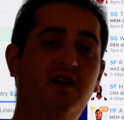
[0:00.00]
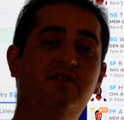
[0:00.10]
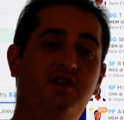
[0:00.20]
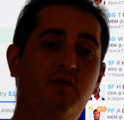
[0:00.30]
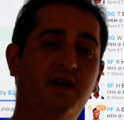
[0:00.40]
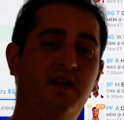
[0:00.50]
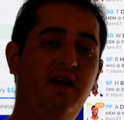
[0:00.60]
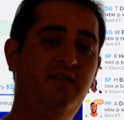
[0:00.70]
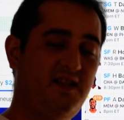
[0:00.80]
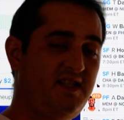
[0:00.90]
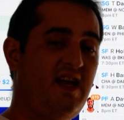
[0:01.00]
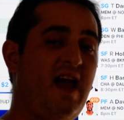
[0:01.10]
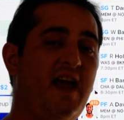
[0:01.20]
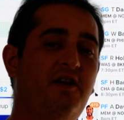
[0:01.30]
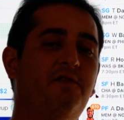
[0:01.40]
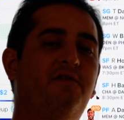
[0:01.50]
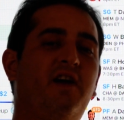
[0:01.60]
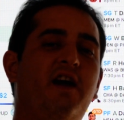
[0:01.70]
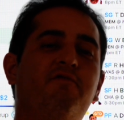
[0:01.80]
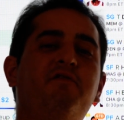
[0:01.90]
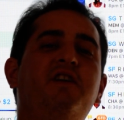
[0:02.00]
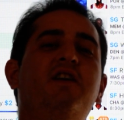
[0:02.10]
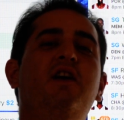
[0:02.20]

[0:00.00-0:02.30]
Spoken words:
Do it. That's the anchor for every